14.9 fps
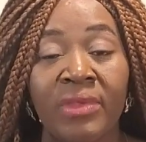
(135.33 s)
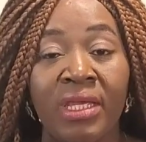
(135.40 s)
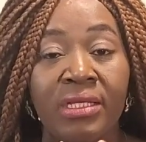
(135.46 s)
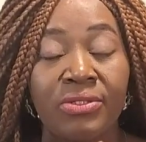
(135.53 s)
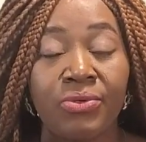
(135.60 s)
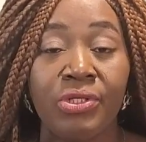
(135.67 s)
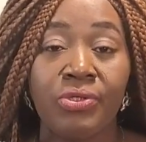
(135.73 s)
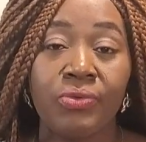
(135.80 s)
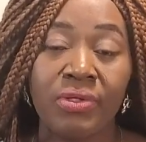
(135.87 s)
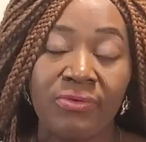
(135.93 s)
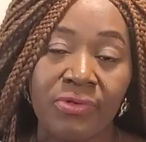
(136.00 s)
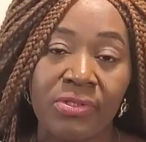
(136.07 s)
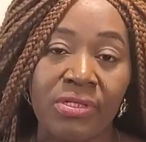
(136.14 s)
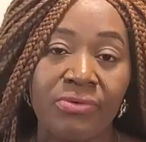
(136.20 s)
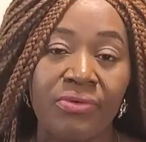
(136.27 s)
he's going to give
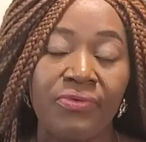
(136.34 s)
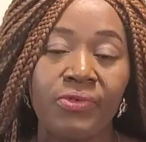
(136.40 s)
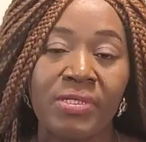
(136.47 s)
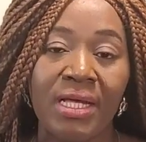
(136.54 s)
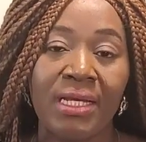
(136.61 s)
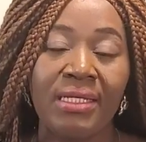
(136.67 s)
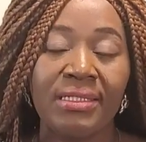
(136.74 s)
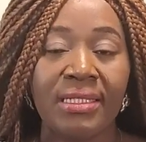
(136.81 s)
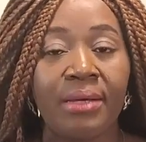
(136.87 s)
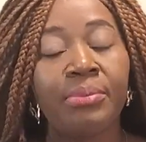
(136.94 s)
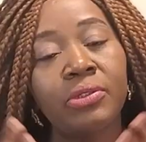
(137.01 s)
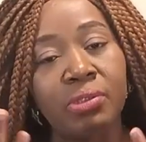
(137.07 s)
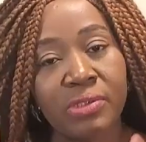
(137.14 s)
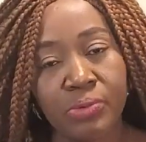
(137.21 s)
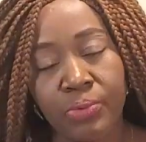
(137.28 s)
us a refusal letter
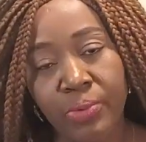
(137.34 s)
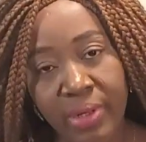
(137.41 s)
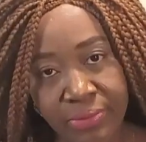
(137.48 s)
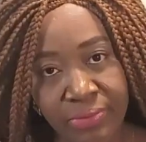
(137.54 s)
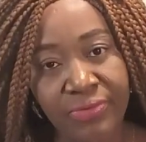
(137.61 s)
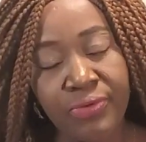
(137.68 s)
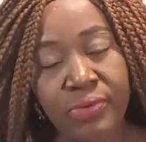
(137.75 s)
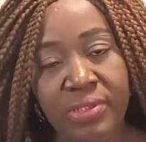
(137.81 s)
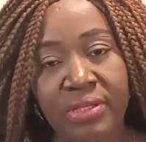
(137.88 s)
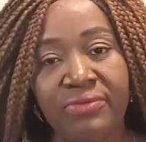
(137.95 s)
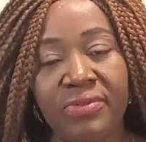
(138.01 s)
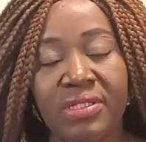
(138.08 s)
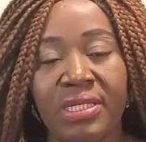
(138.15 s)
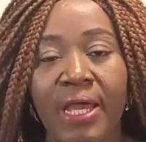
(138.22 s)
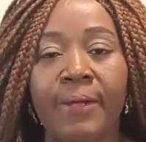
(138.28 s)
because we were refused a
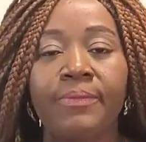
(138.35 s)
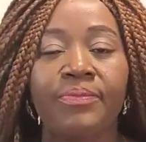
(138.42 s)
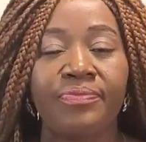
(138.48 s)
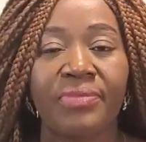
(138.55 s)
visa.